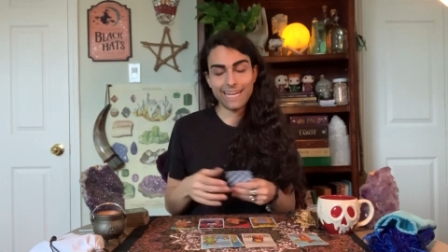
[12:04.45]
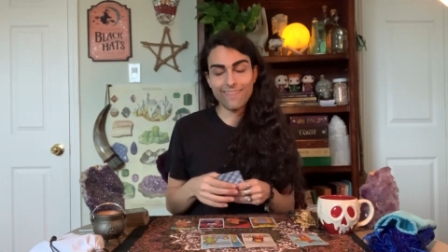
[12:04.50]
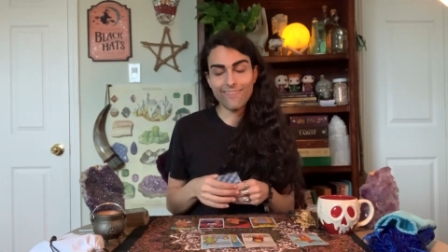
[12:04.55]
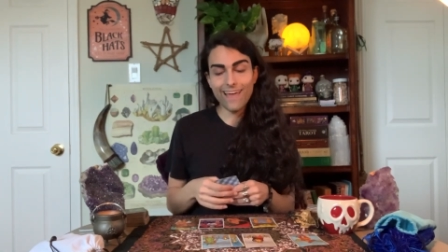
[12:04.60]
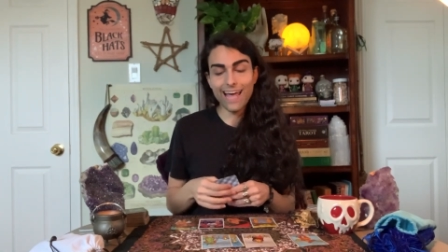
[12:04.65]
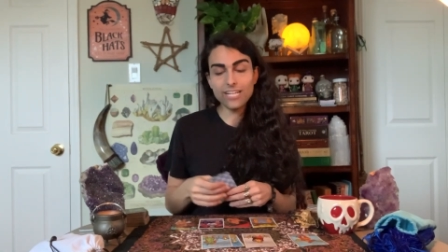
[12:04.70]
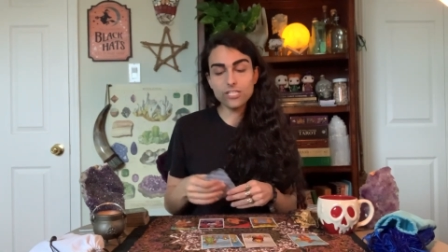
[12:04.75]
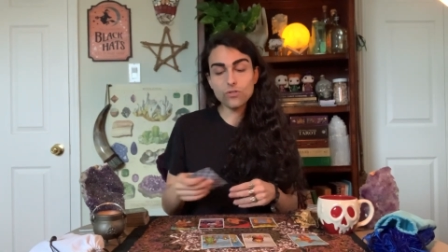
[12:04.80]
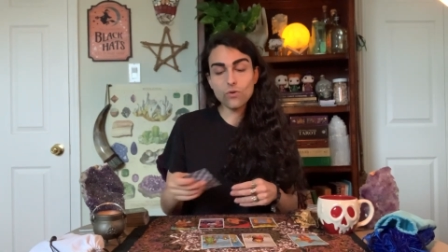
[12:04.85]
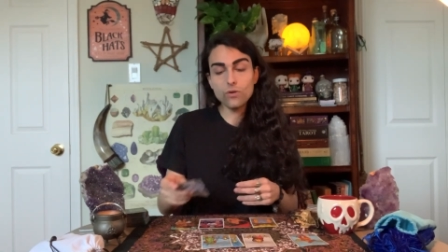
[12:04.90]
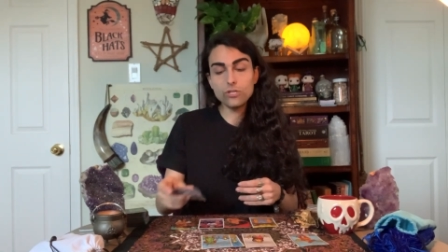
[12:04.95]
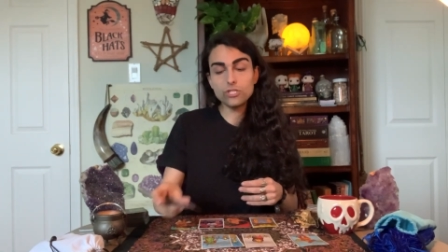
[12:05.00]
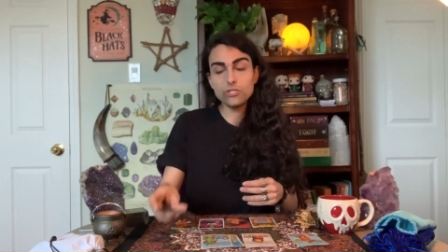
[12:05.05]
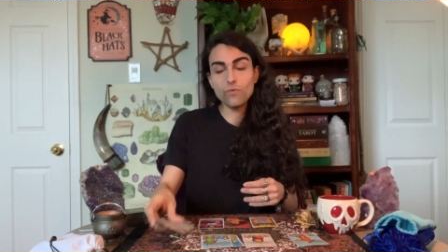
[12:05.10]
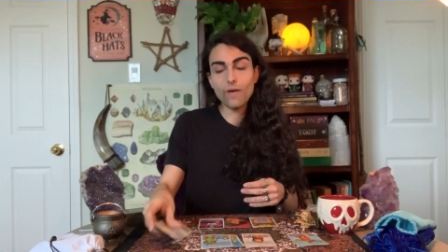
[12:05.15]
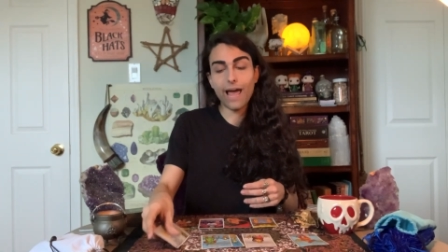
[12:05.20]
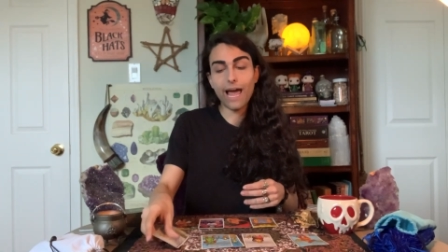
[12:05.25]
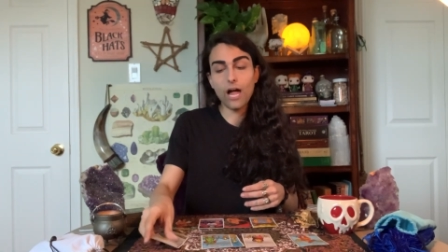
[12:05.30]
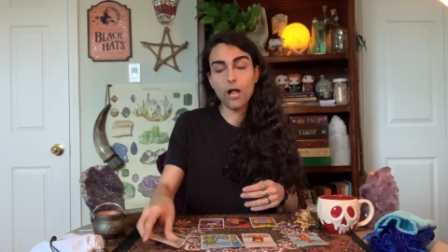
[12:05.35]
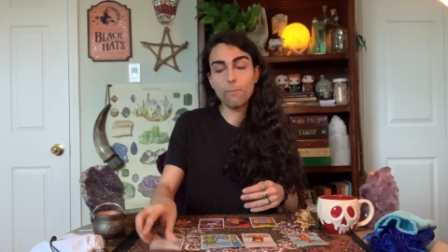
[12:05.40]
And that's going to
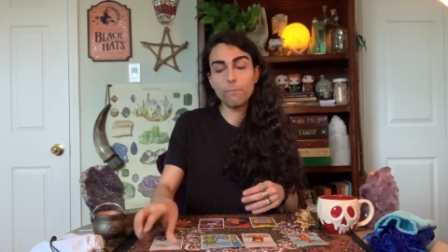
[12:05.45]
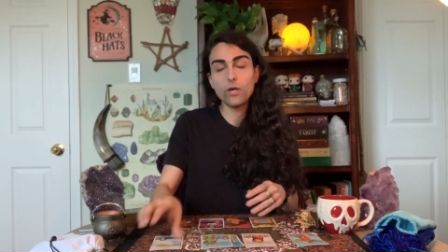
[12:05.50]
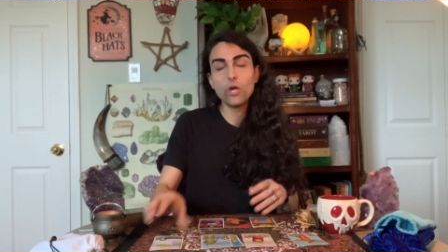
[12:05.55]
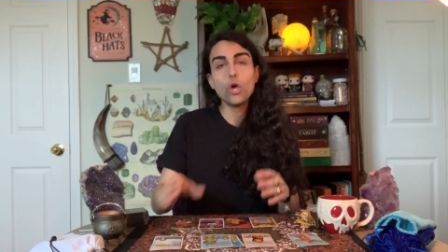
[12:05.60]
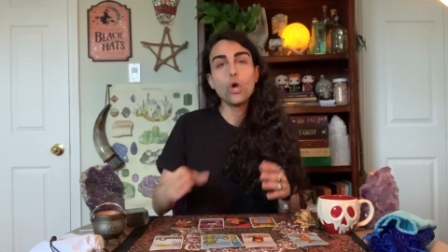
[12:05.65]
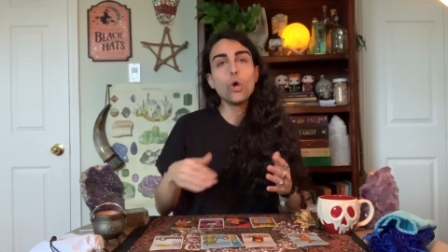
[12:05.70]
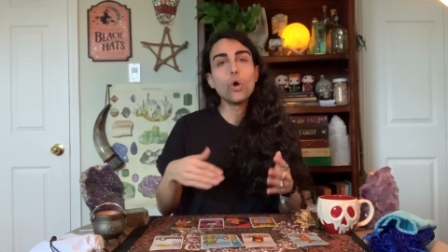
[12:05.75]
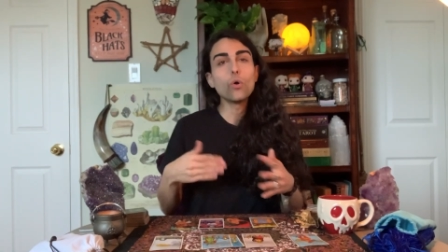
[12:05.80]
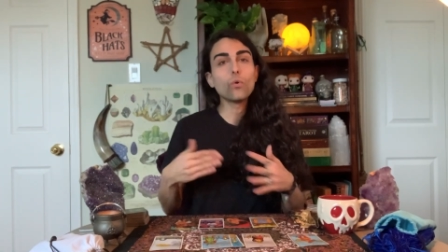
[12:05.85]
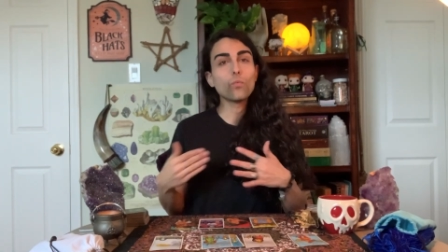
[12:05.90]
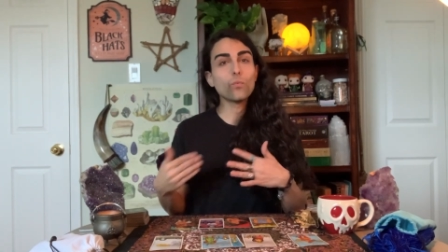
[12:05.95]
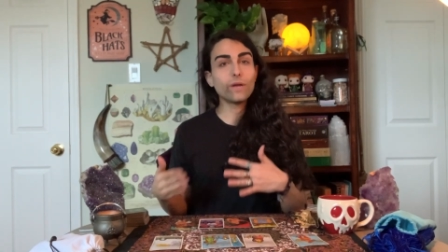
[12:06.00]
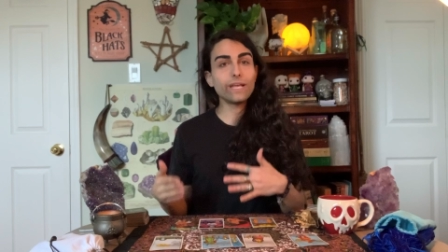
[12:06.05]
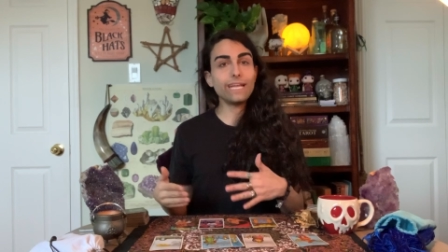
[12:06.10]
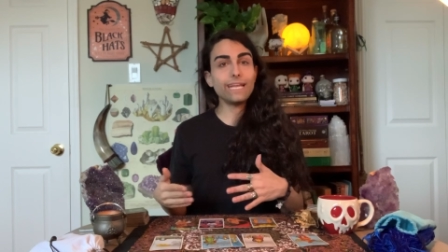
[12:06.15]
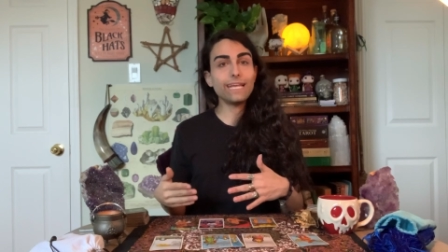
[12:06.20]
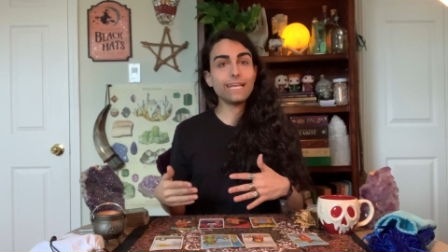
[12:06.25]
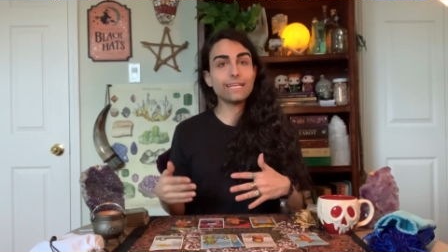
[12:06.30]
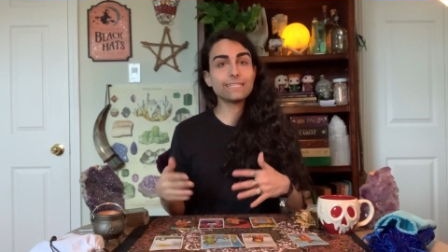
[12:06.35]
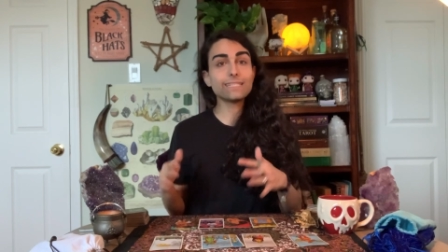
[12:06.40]
help
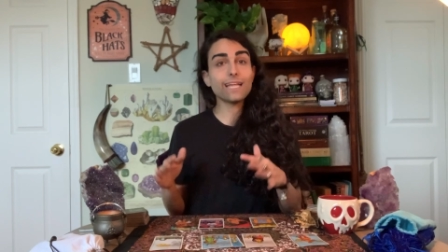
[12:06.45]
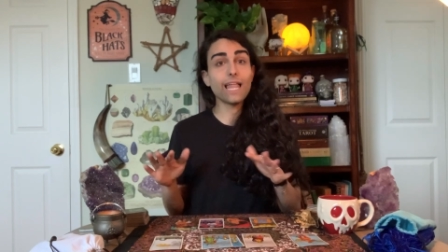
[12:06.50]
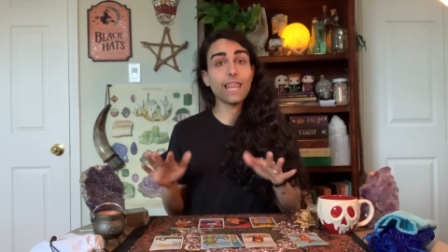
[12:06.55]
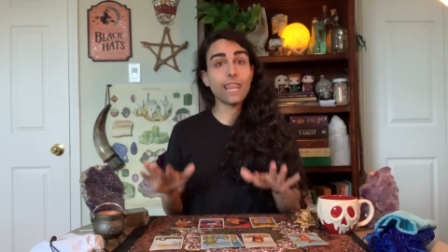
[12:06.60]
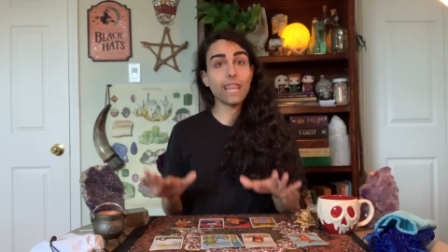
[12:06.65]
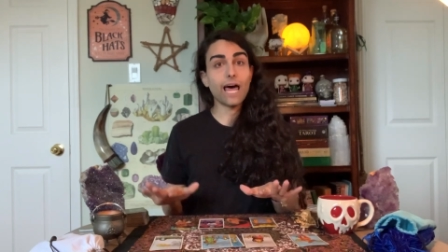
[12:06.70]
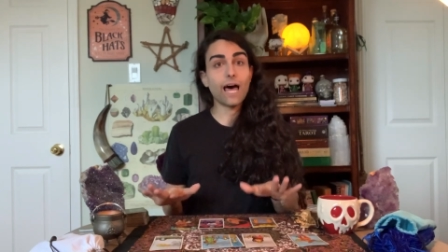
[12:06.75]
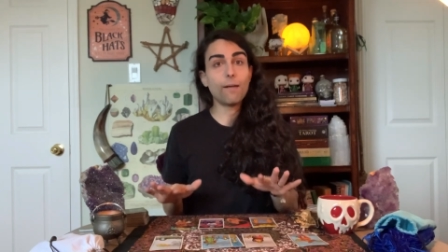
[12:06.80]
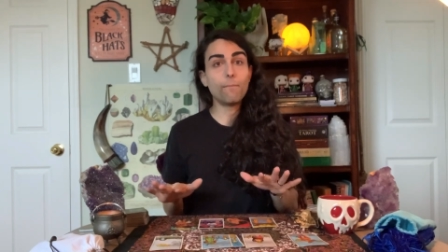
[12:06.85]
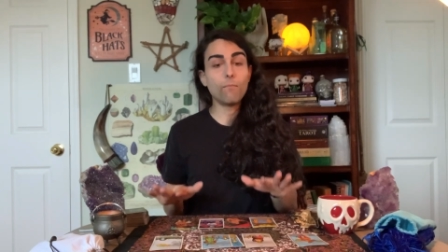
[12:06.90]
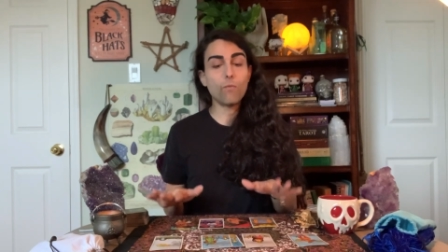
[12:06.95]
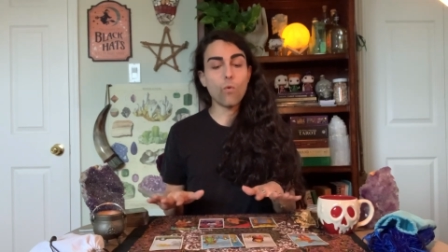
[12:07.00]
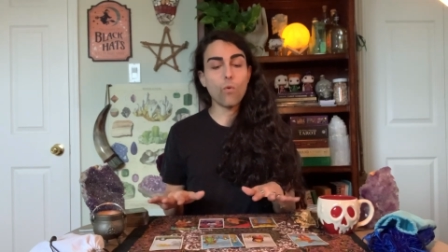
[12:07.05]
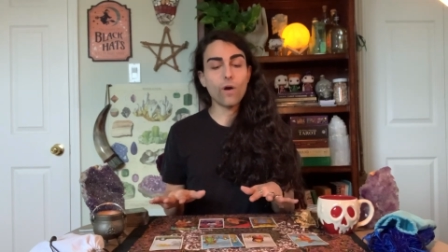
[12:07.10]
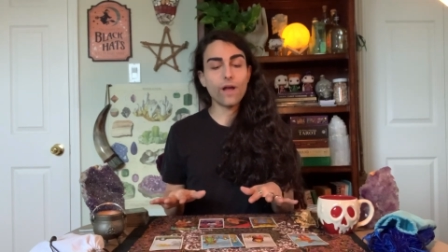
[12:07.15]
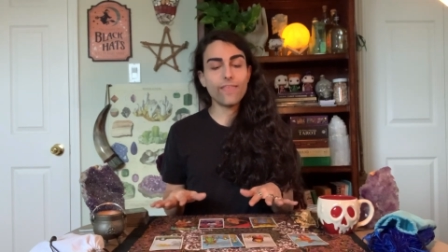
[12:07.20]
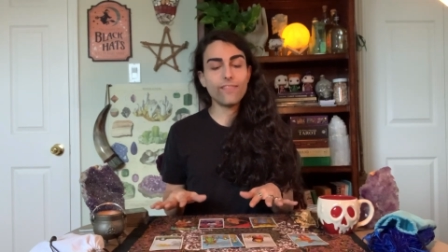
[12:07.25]
readings a lot more,